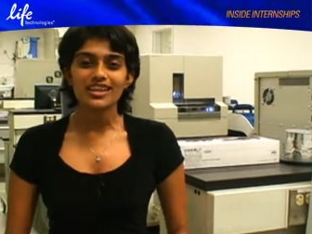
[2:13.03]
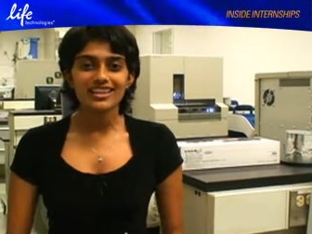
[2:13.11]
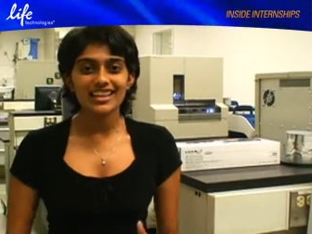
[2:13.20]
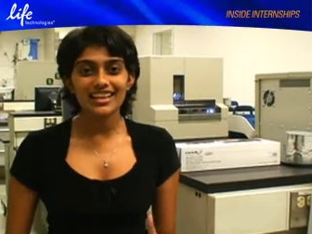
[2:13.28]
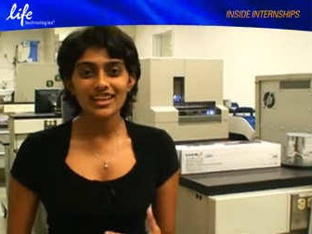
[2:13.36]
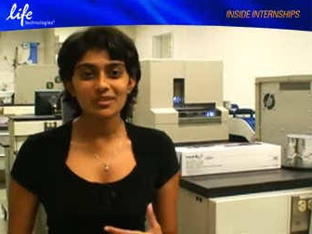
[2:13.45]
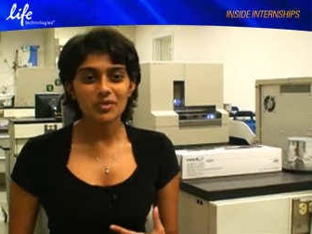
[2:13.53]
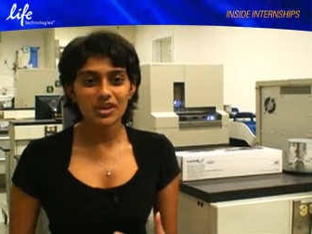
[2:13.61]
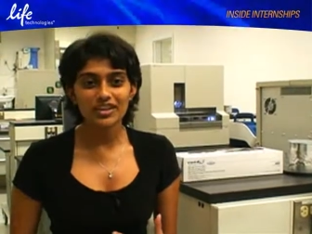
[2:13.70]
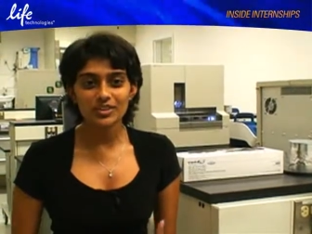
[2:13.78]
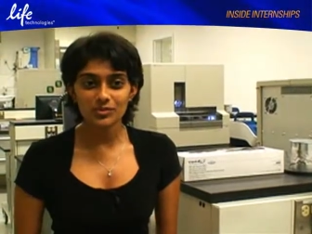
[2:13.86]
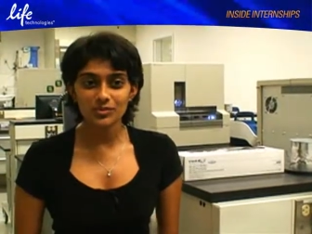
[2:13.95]
liking what
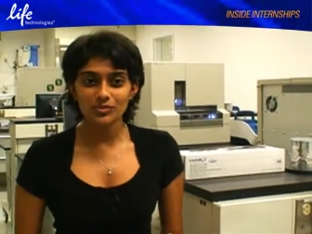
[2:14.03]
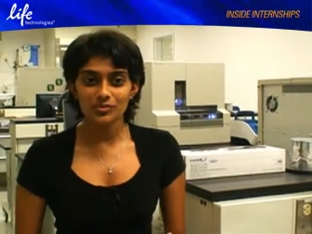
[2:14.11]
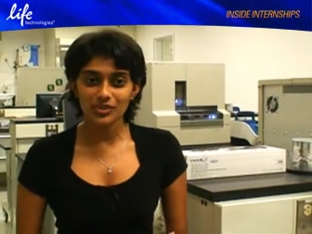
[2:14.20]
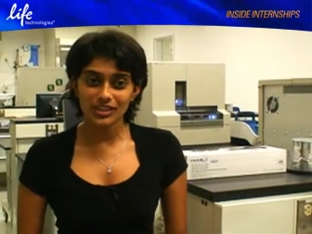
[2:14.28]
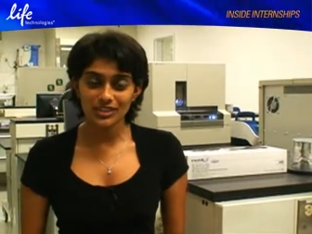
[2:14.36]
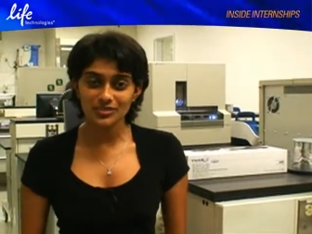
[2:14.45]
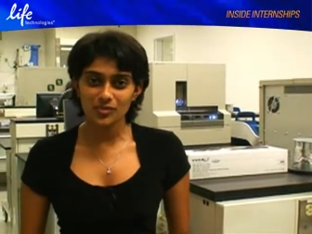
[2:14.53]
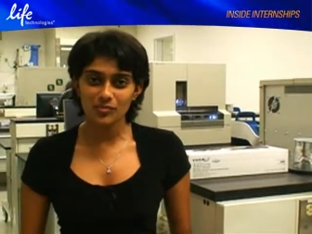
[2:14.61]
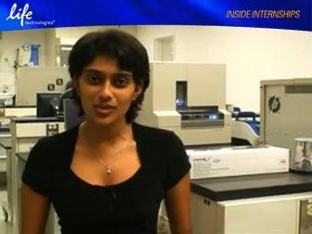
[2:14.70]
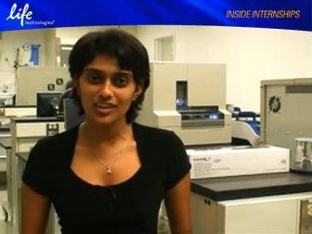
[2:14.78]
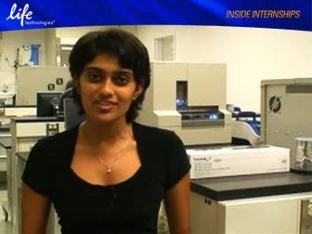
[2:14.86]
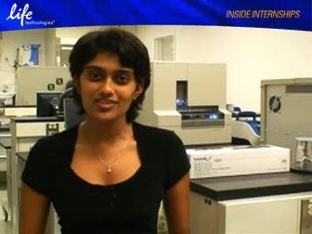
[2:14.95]
I do really so
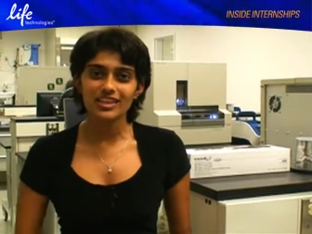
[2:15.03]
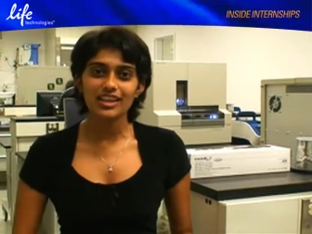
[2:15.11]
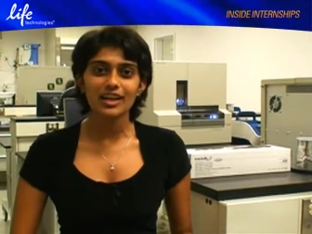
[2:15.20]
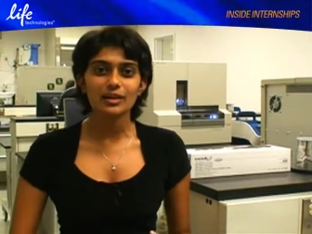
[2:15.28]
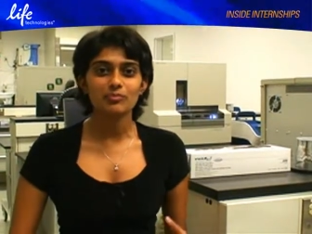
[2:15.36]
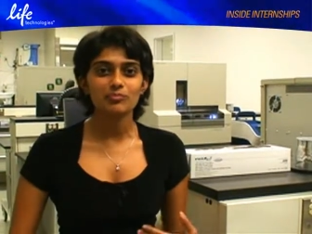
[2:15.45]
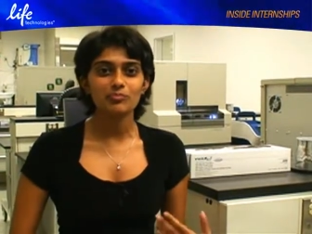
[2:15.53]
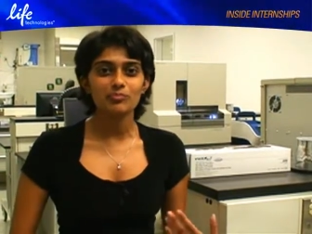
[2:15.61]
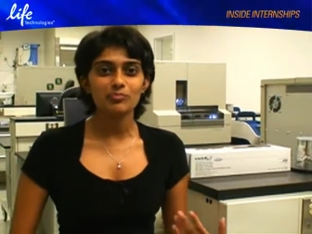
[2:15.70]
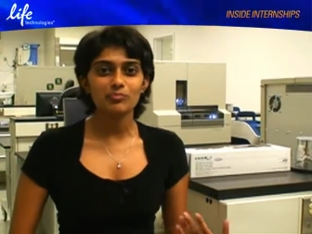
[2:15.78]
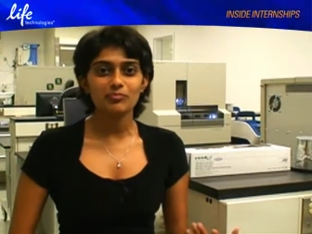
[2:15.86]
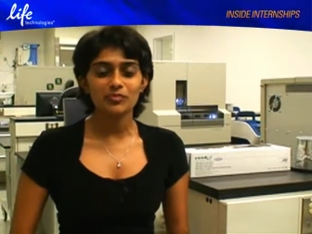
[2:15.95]
much that I'm
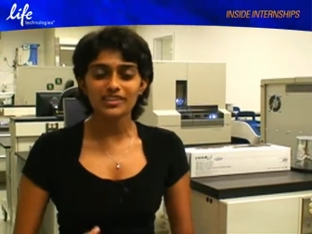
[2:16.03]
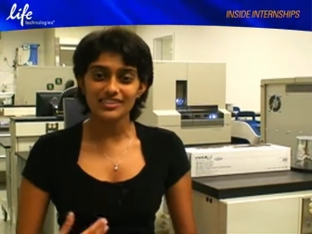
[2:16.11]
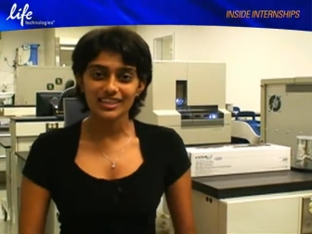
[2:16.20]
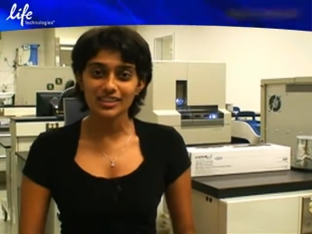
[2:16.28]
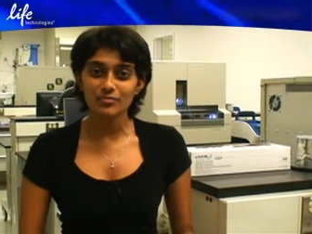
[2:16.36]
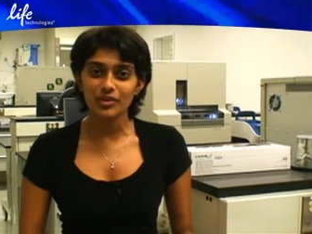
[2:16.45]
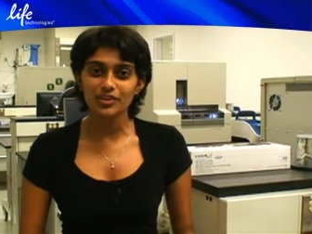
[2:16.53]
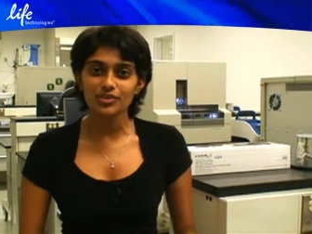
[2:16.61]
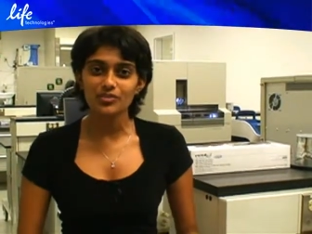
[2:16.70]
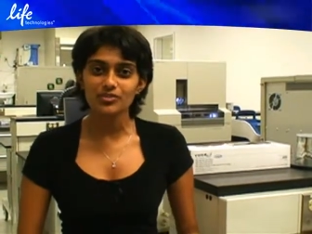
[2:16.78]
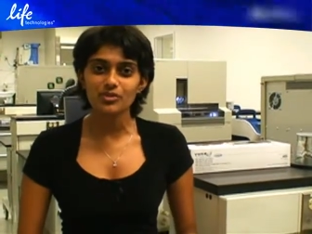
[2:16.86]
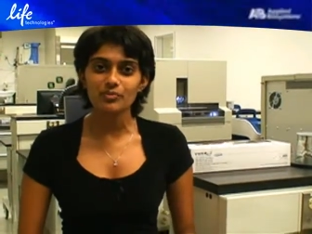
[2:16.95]
extending my
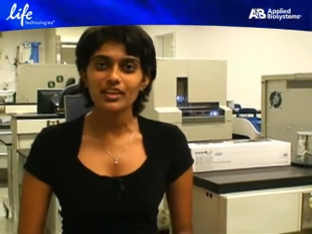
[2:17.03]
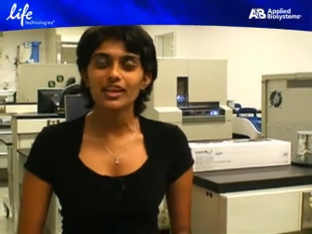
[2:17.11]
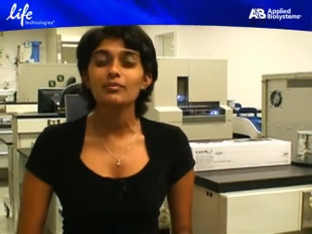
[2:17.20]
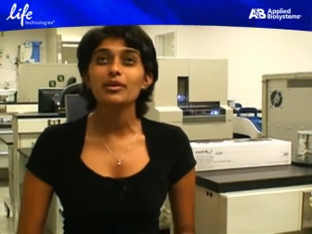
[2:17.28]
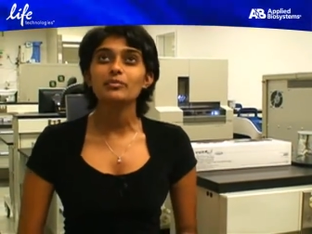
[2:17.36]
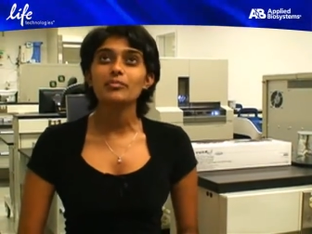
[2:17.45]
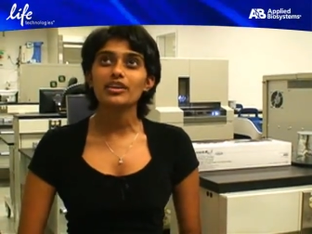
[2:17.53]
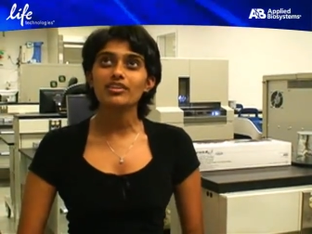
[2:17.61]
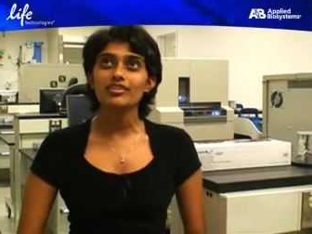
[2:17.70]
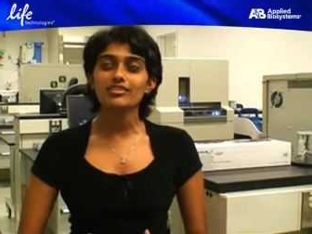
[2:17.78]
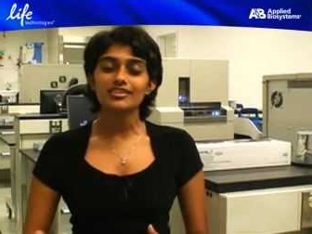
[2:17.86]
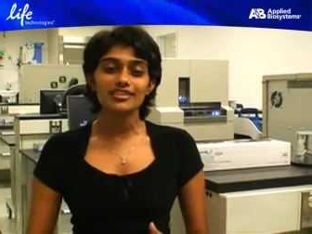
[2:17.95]
internship and I might be
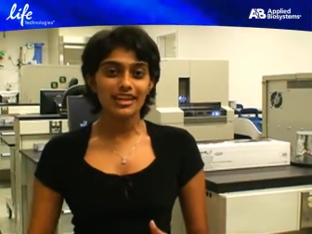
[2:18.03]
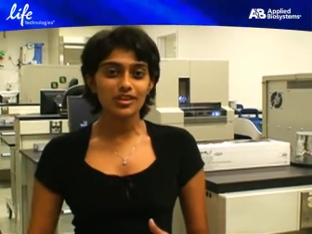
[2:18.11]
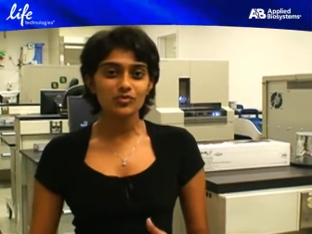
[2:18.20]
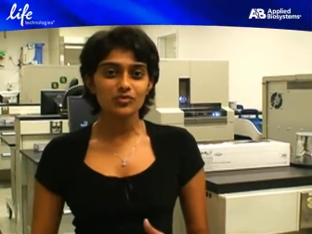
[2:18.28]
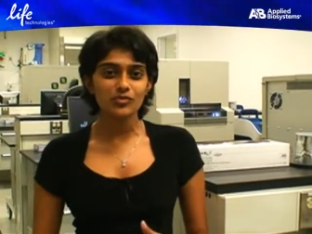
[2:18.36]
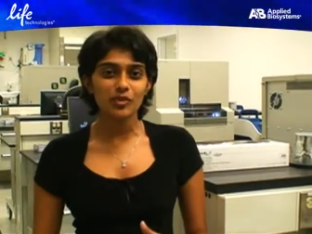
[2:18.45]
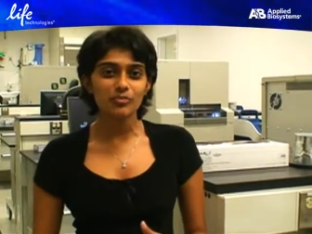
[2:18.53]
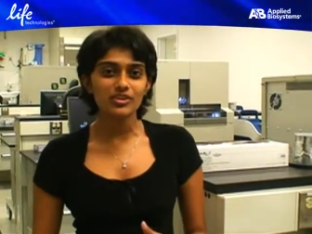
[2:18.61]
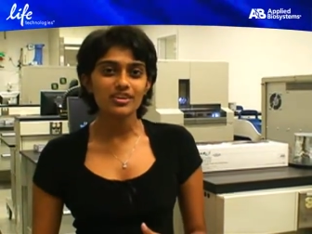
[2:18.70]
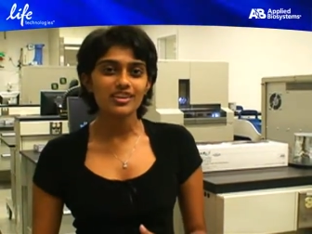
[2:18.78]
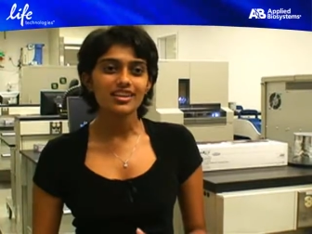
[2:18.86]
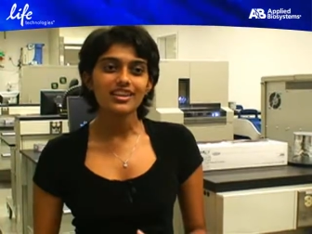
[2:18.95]
here till the end of November.